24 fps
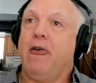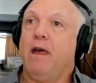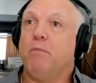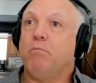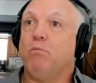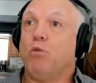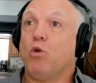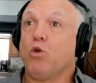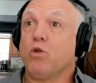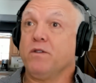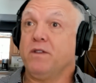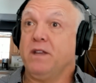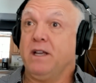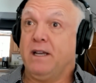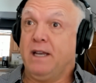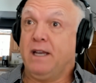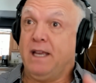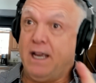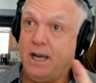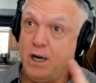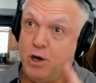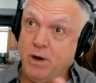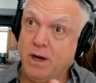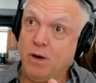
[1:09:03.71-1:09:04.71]
more than
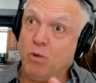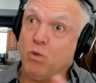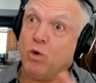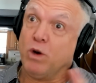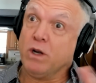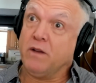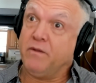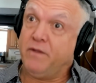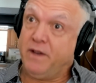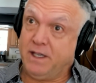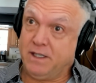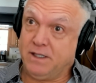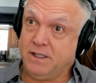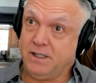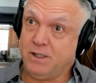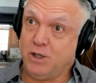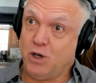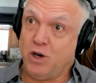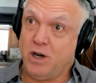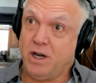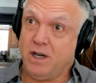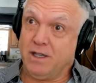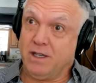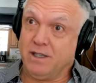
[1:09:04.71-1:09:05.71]
hearing one of his
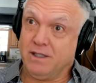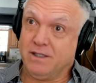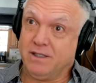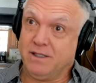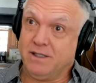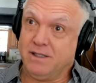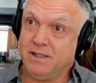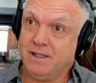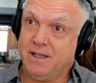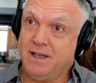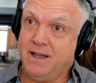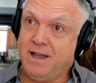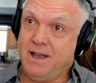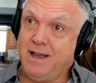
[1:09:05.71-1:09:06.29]
songs.